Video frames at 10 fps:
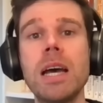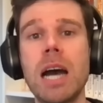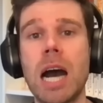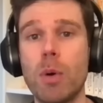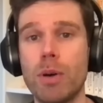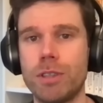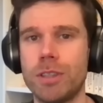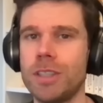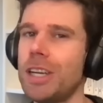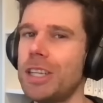
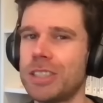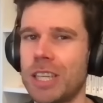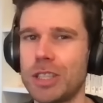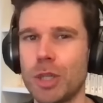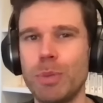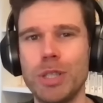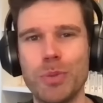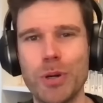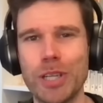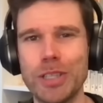However, SciSummary is
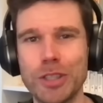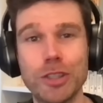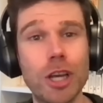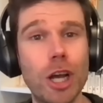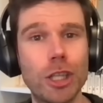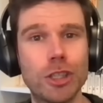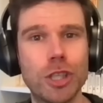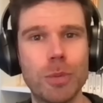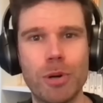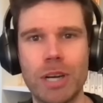more than just a
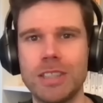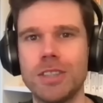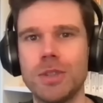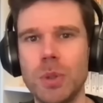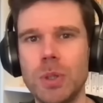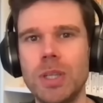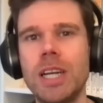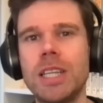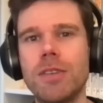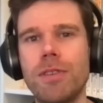summarizing tool.
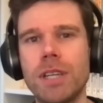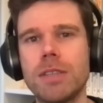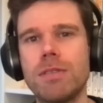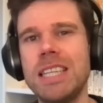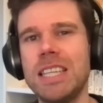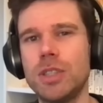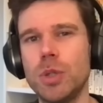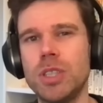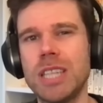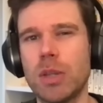It effectively lets
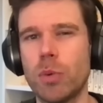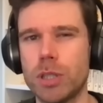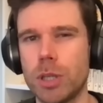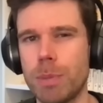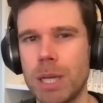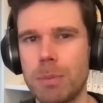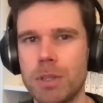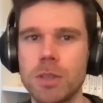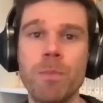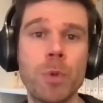you chat with your
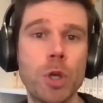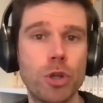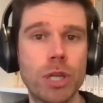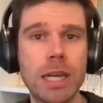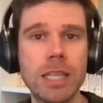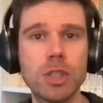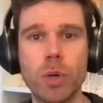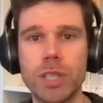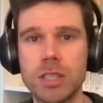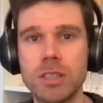papers. You can ask
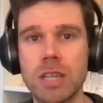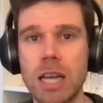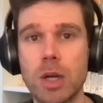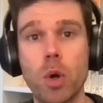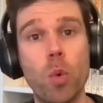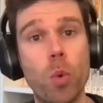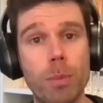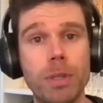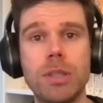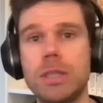questions like
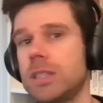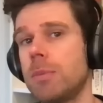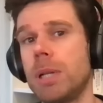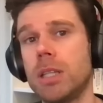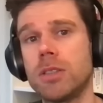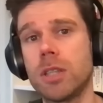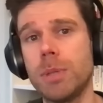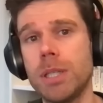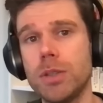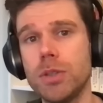what materials and methods are
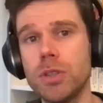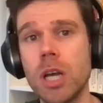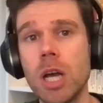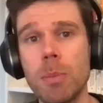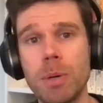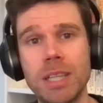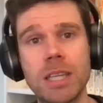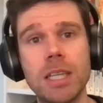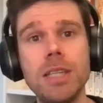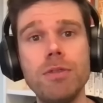being used, but it
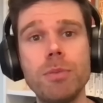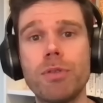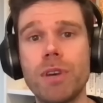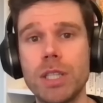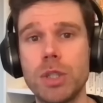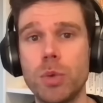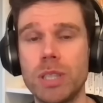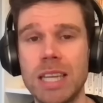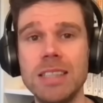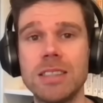can even provide you
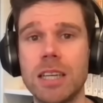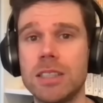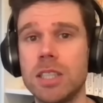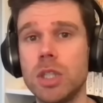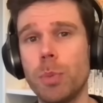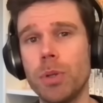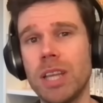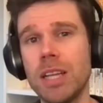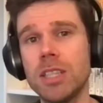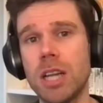with insights into
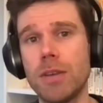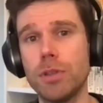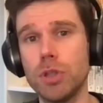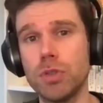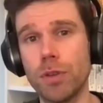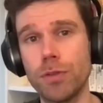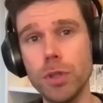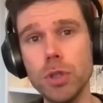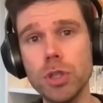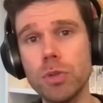potential avenues for
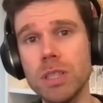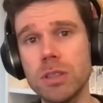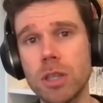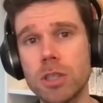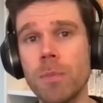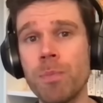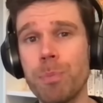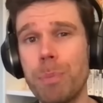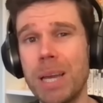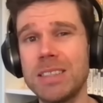future research
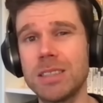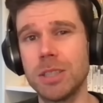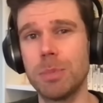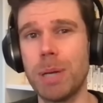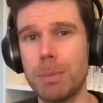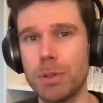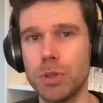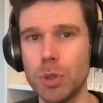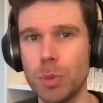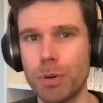based on the
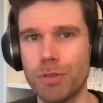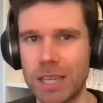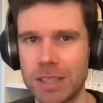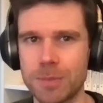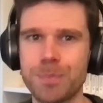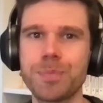papers you provide.